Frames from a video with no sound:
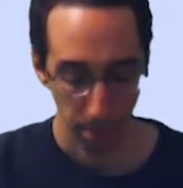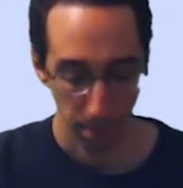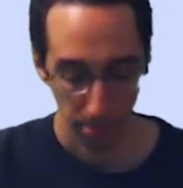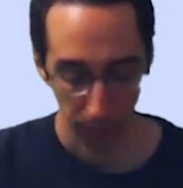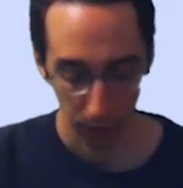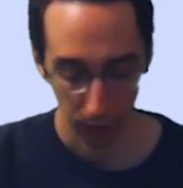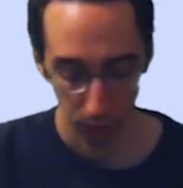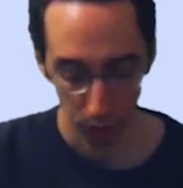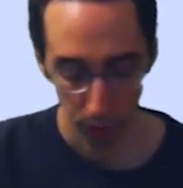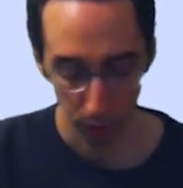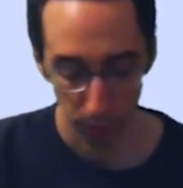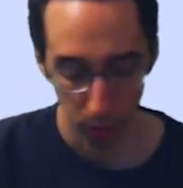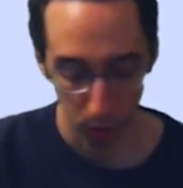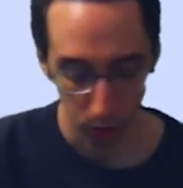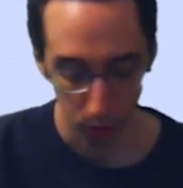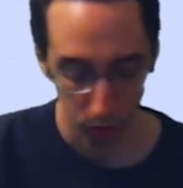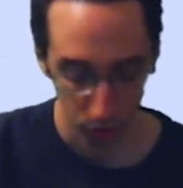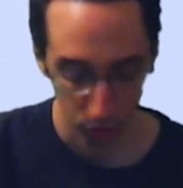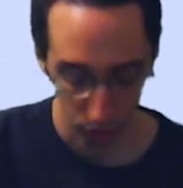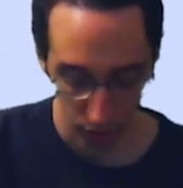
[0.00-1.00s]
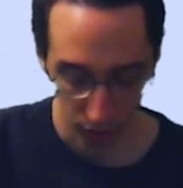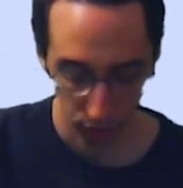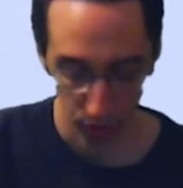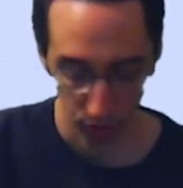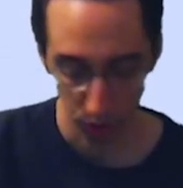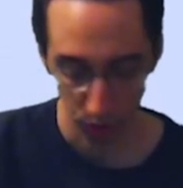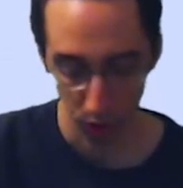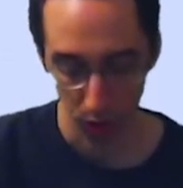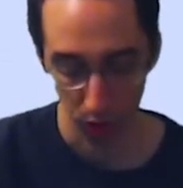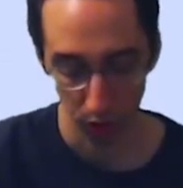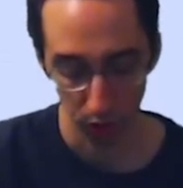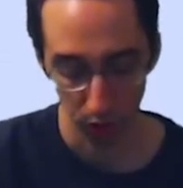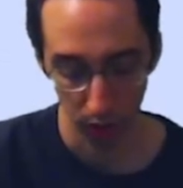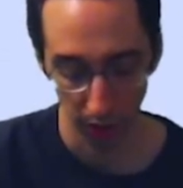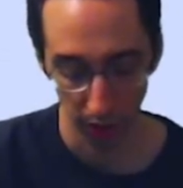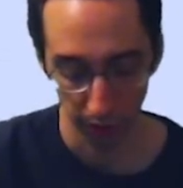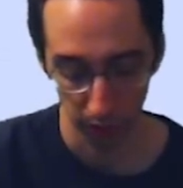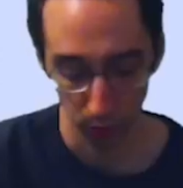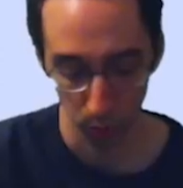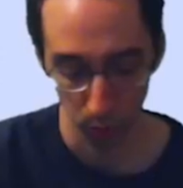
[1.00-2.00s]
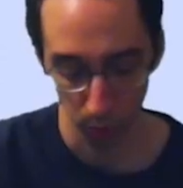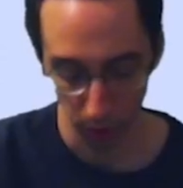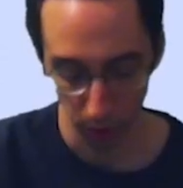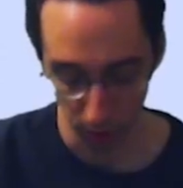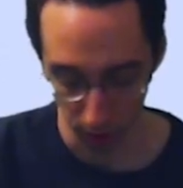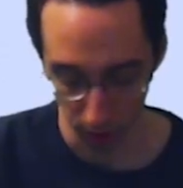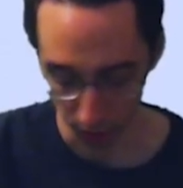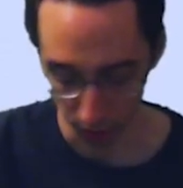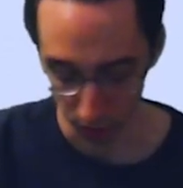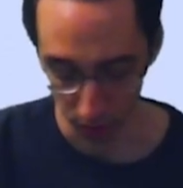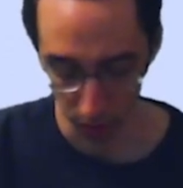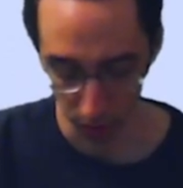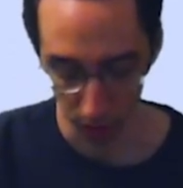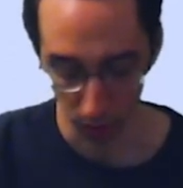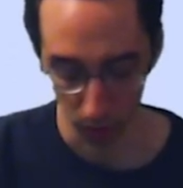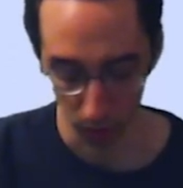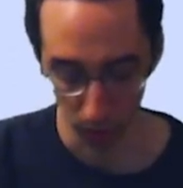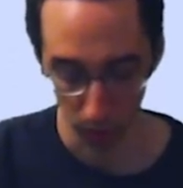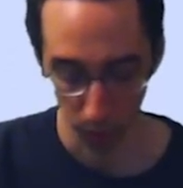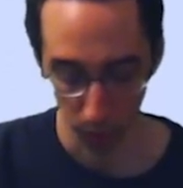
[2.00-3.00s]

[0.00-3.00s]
to mostly concern yourself with this stone.